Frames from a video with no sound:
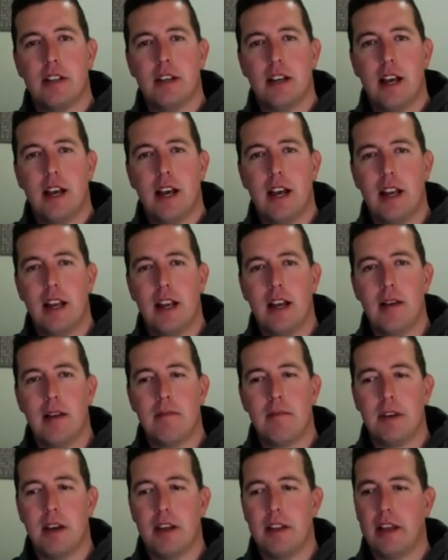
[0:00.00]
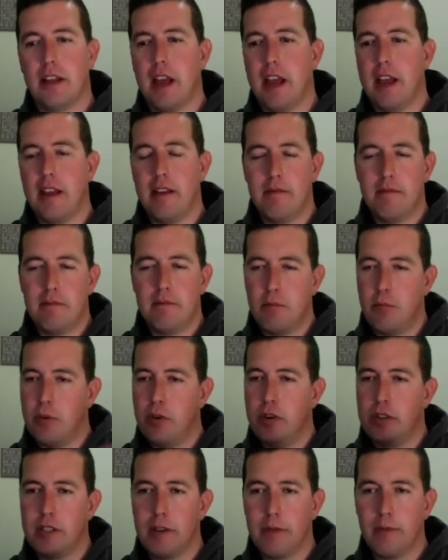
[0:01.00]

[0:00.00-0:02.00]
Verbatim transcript: and yeah, we use them